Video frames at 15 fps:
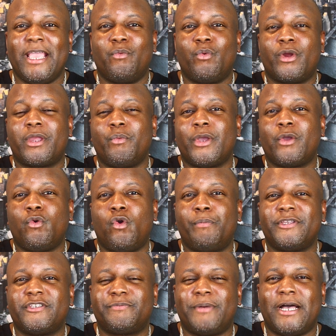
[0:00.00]
and working with
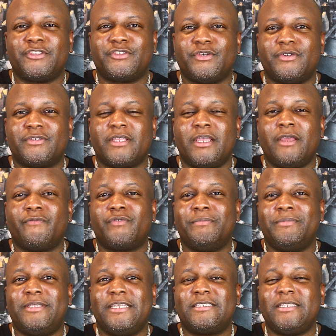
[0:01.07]
corporate sponsors
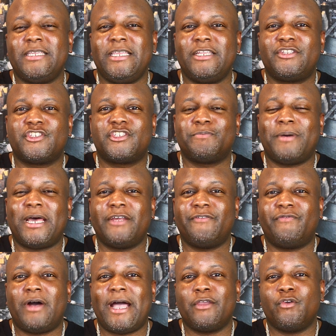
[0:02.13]
from Disney to
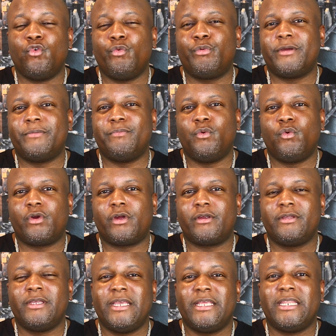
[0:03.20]
Spotify, Uber, and more,